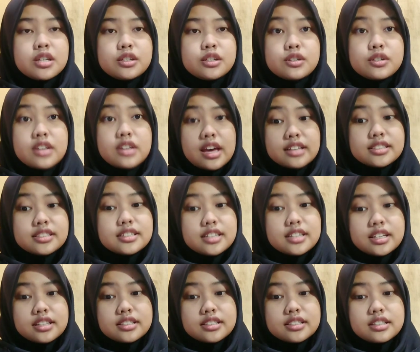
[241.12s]
You guessed
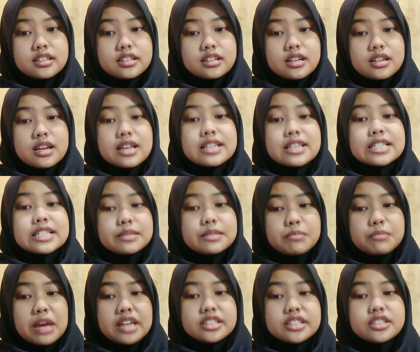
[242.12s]
it.
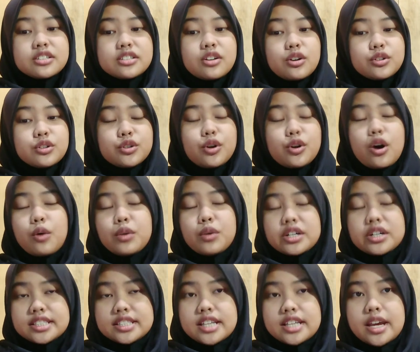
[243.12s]
Smashed onto
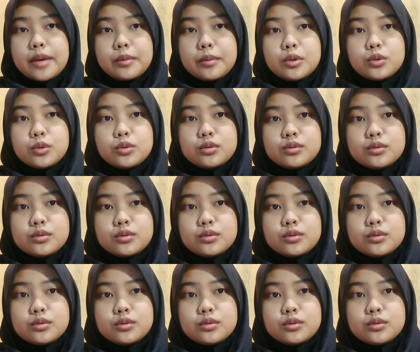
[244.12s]
our table.